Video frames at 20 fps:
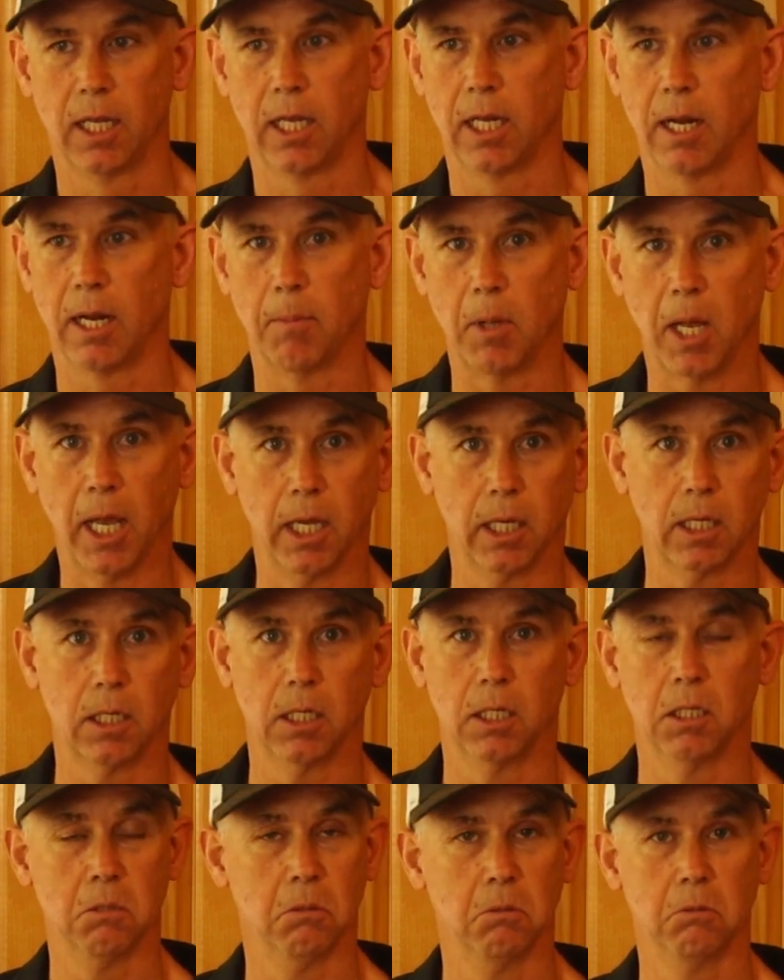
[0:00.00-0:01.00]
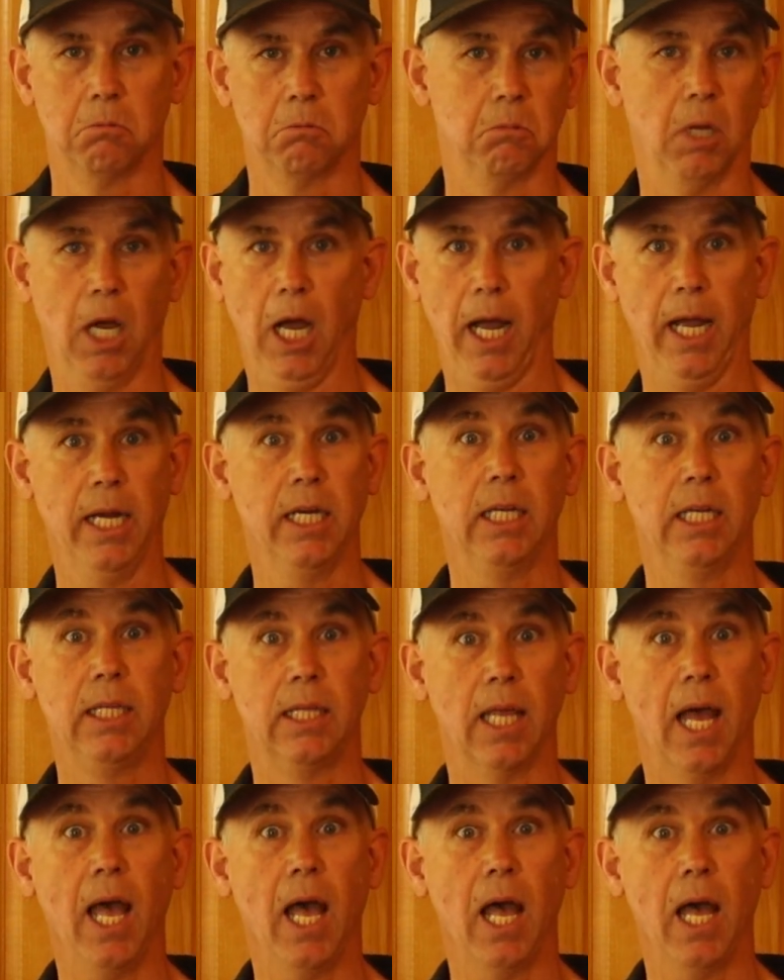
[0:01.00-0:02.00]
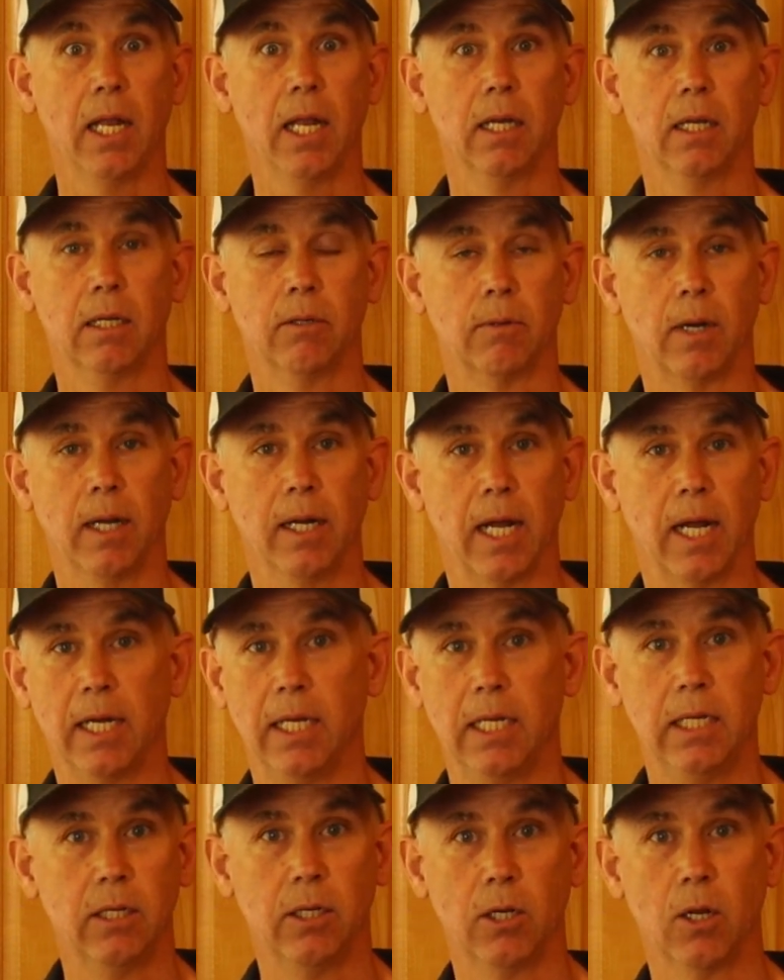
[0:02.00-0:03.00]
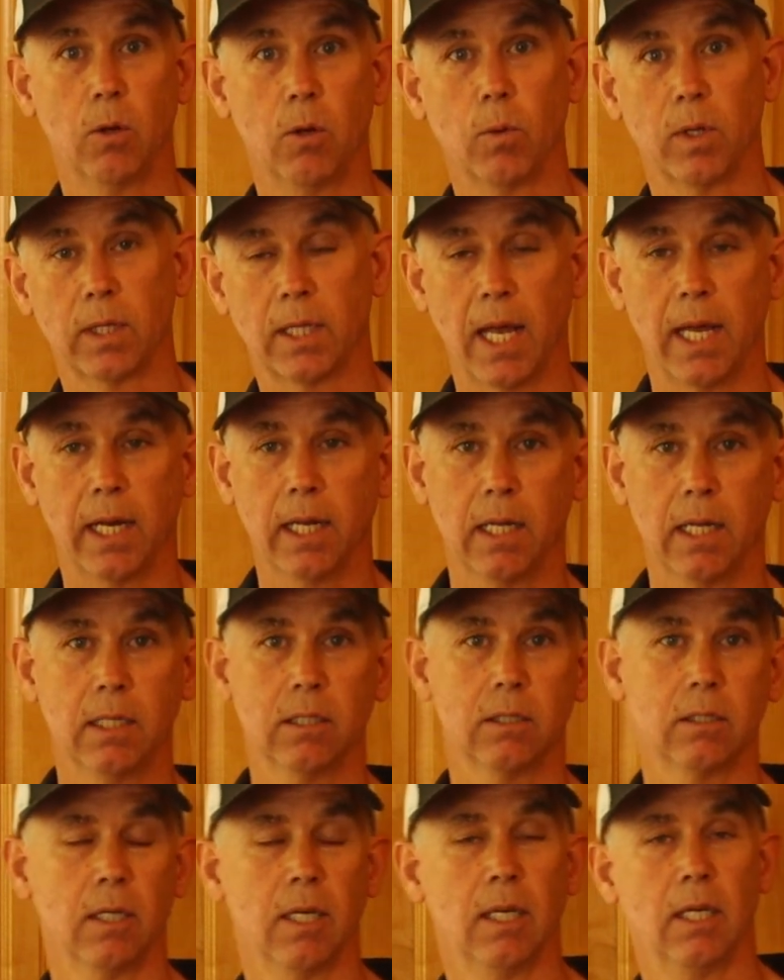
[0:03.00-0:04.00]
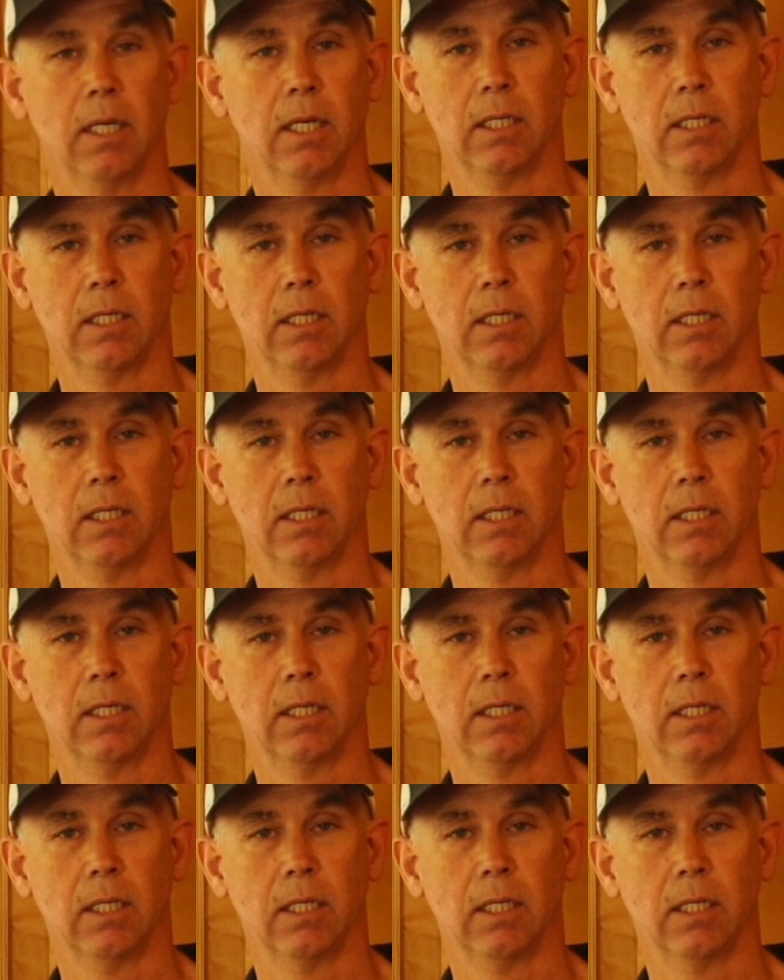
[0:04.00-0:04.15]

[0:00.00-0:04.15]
And I'm like, I need that, right? I need to know what that is.